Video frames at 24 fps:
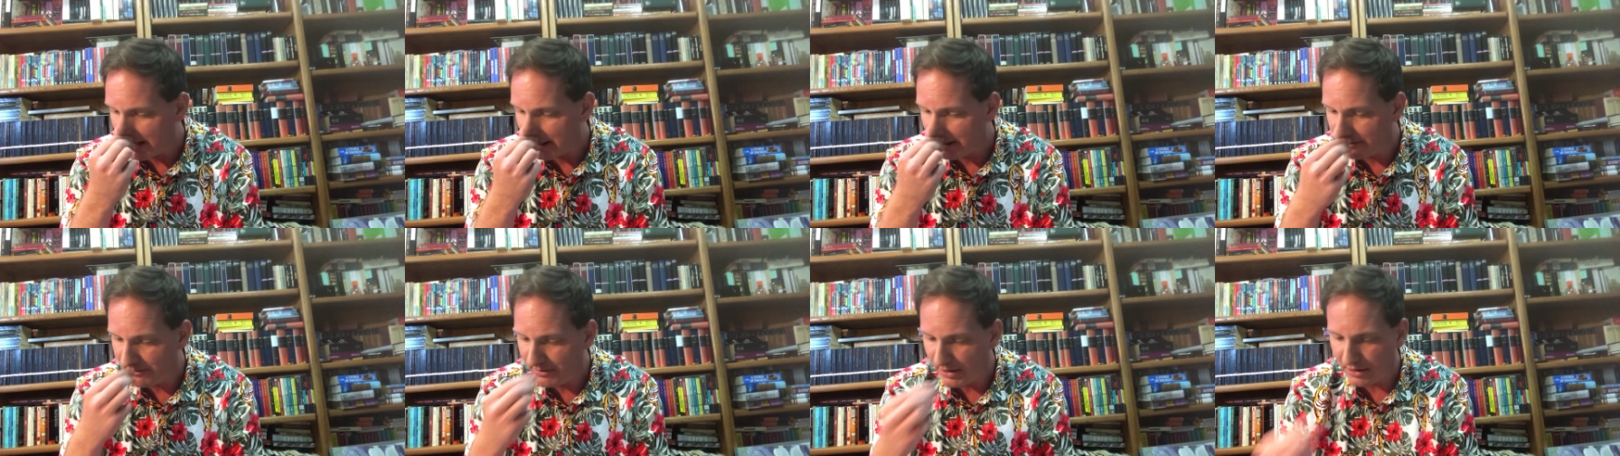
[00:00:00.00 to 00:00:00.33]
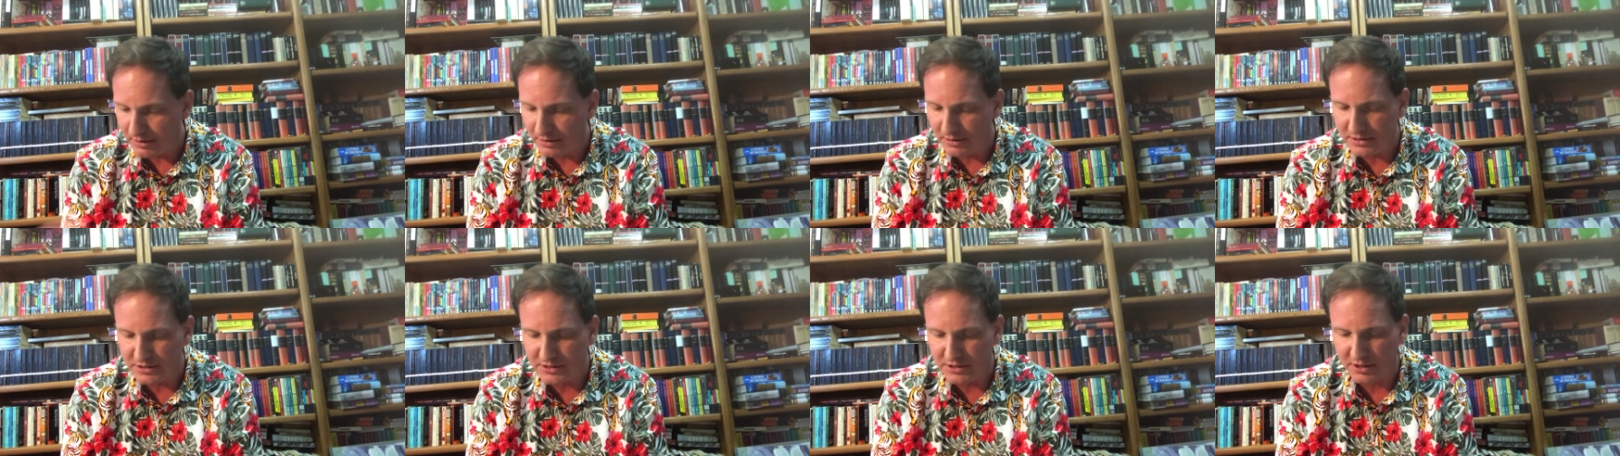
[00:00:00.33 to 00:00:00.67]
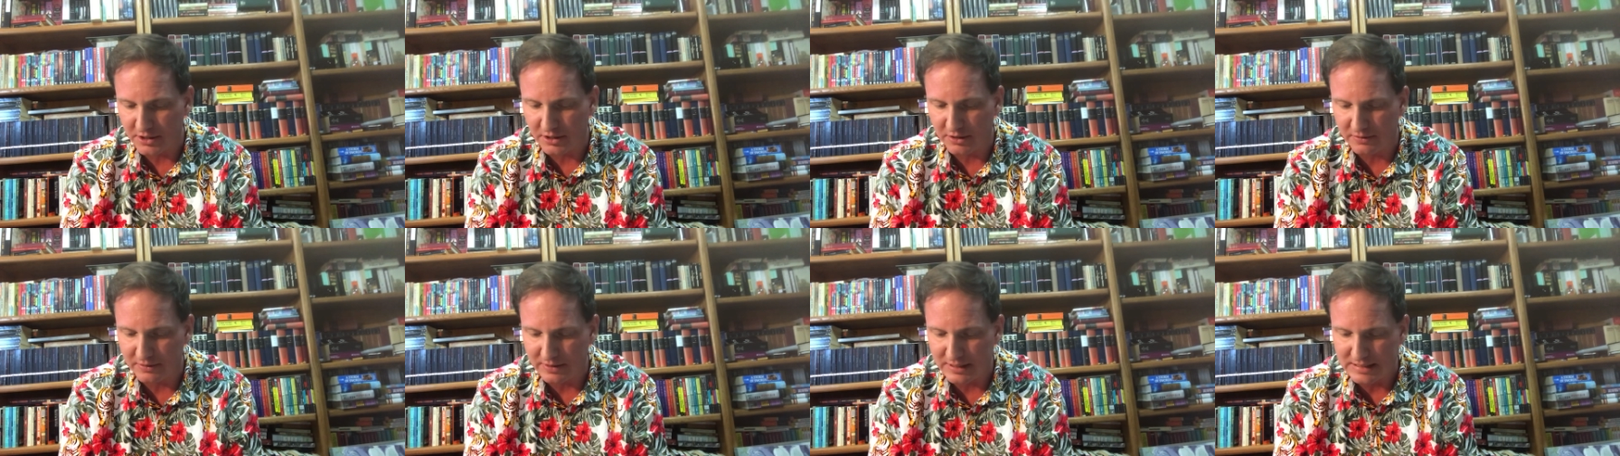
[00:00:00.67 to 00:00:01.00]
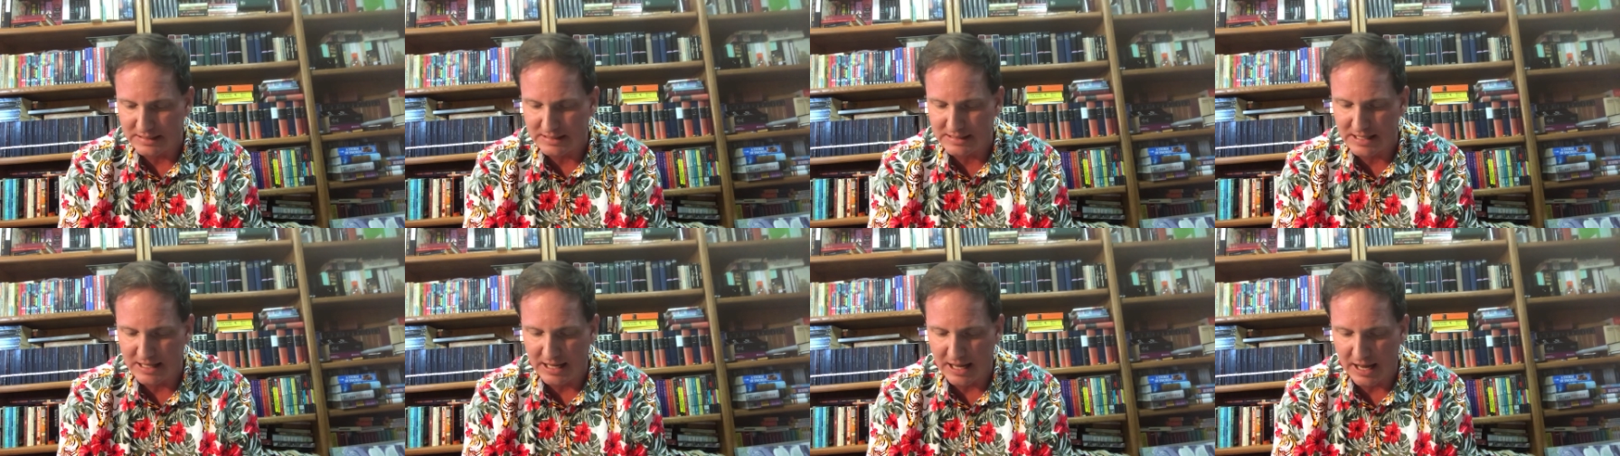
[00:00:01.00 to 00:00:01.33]
The Federal Reserve
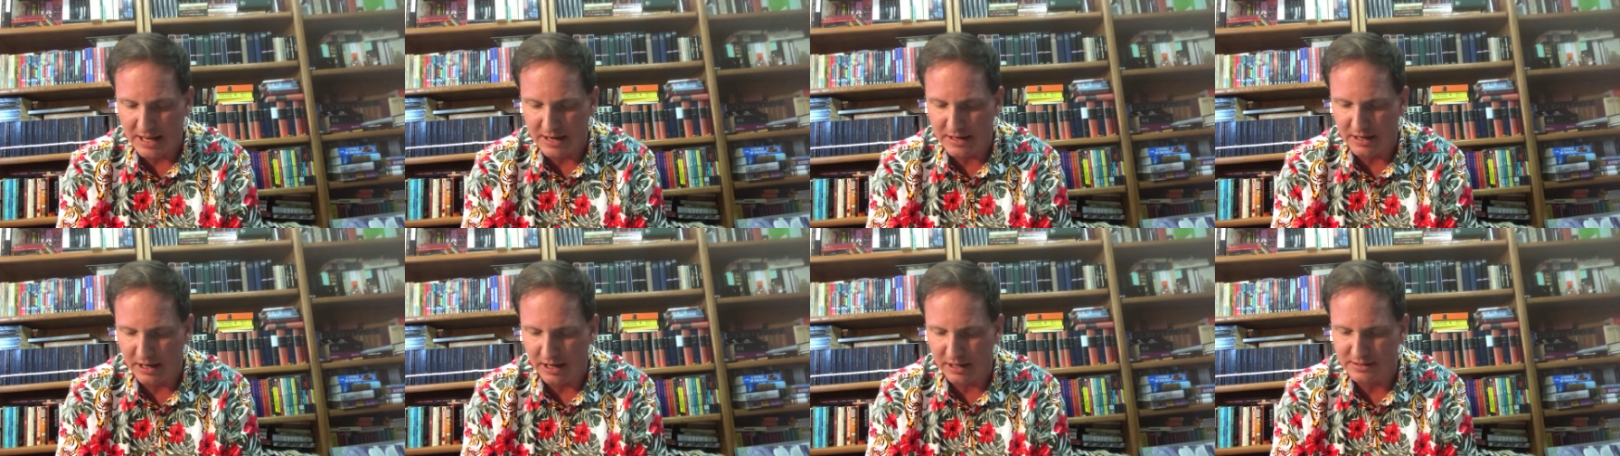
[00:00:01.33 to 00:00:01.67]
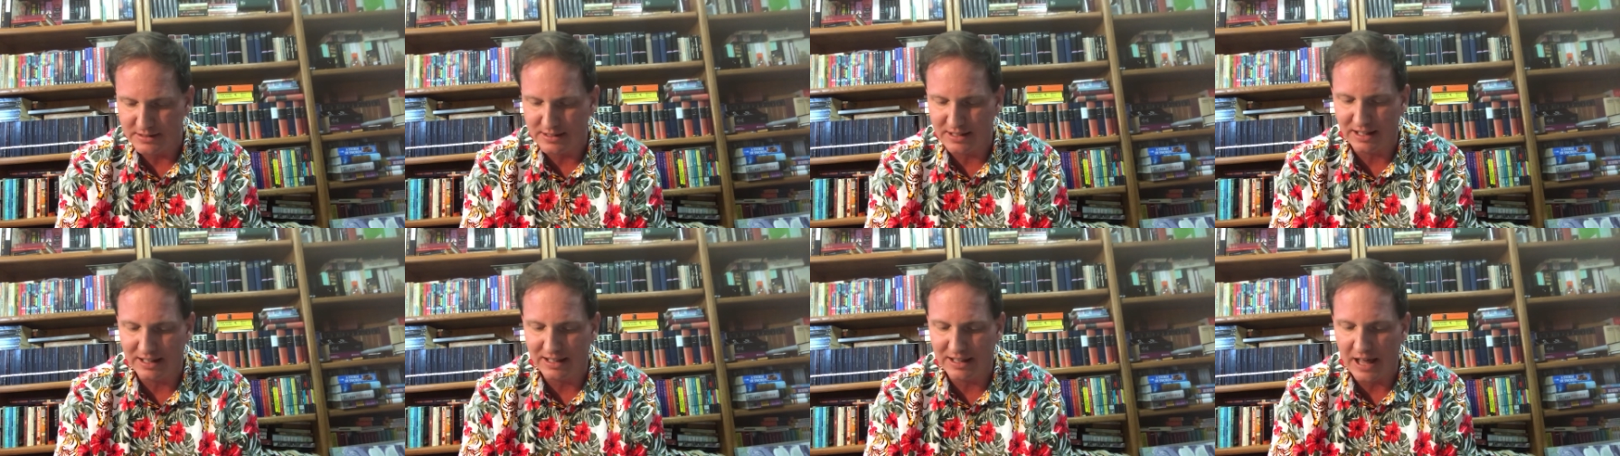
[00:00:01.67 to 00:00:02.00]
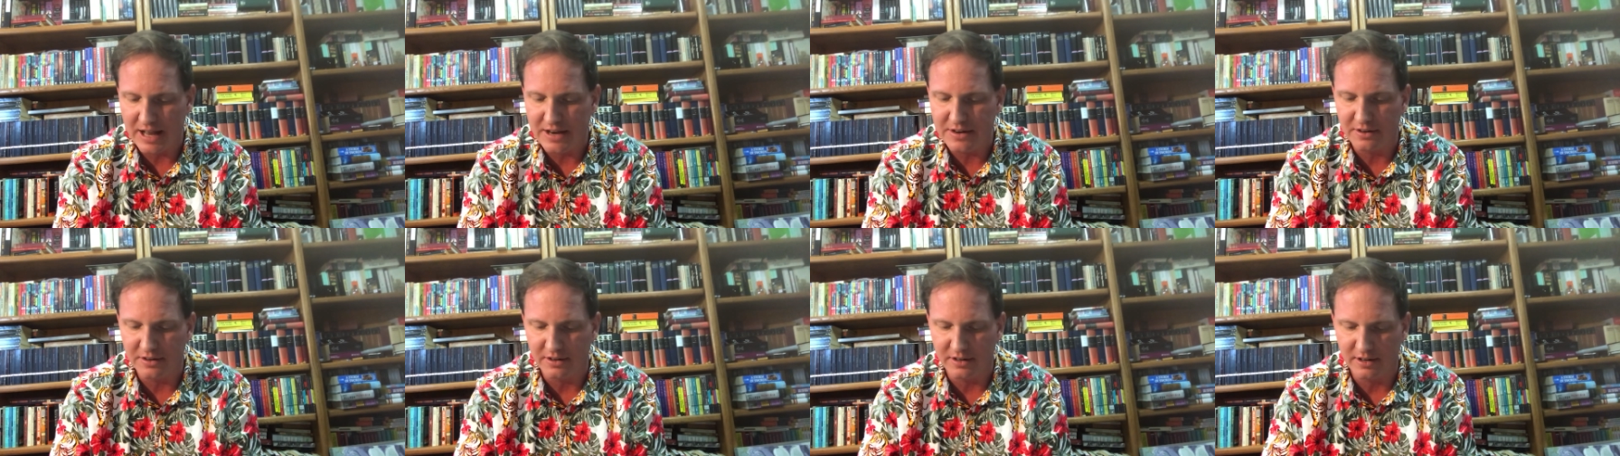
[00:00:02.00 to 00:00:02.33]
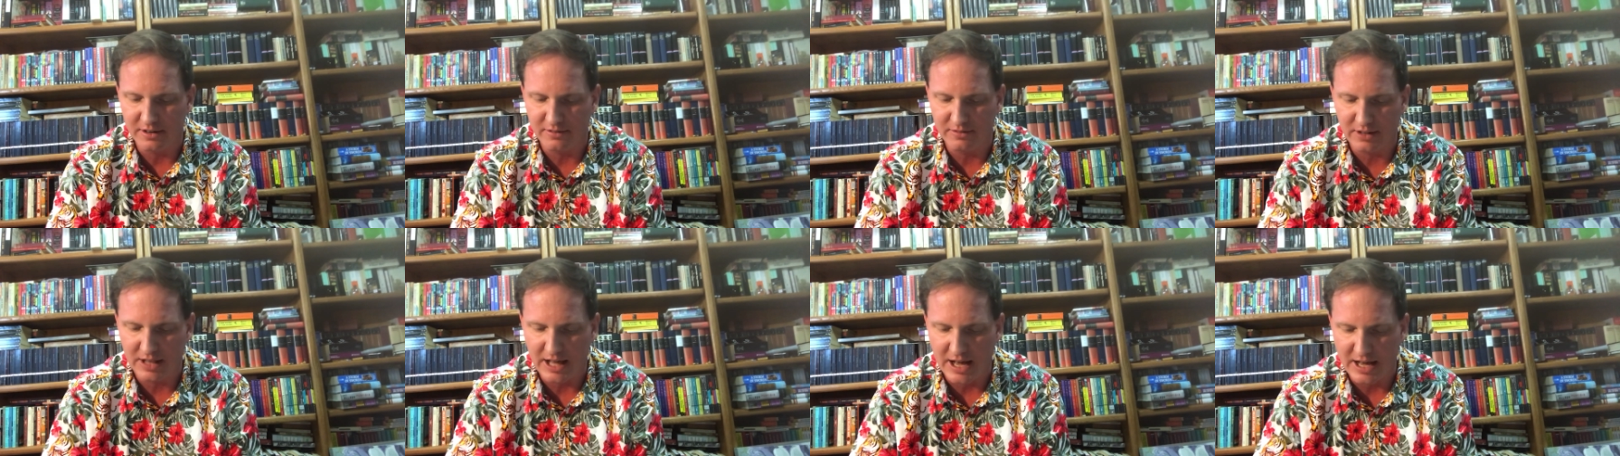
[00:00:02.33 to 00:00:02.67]
is the end as the lender
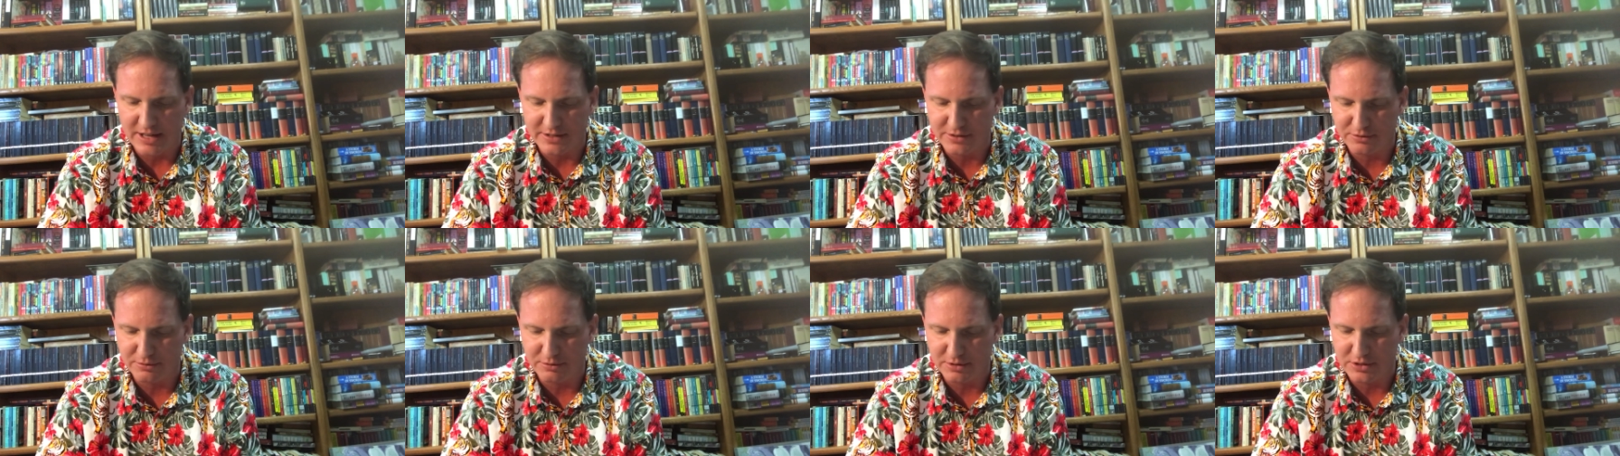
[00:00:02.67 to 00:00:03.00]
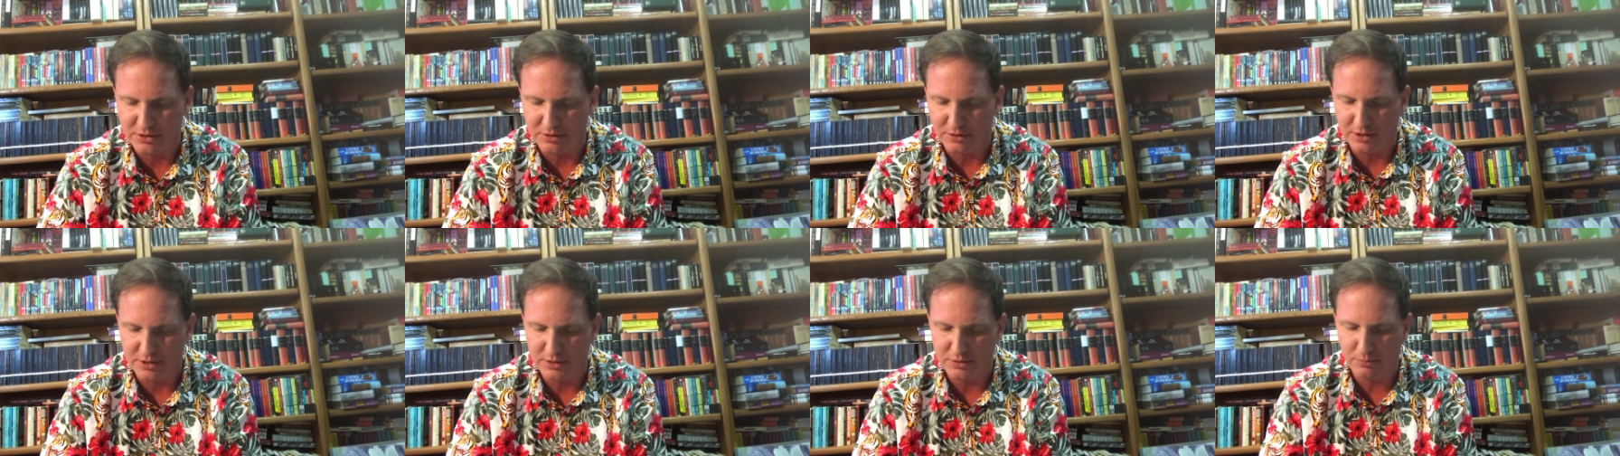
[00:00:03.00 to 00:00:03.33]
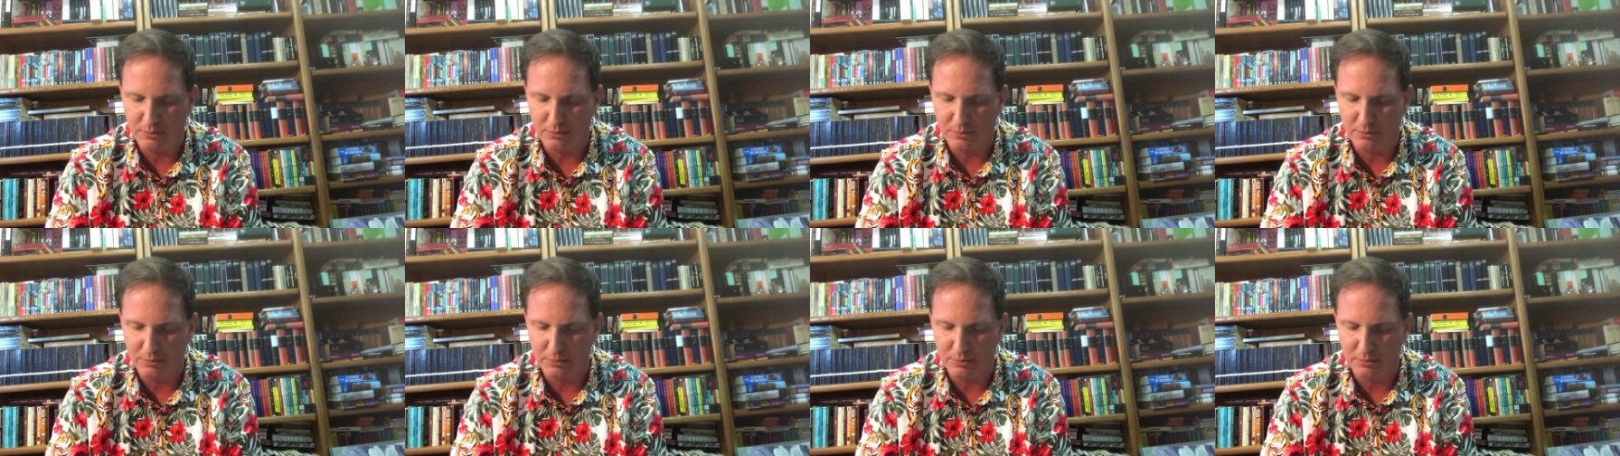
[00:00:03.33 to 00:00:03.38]
of last resorts.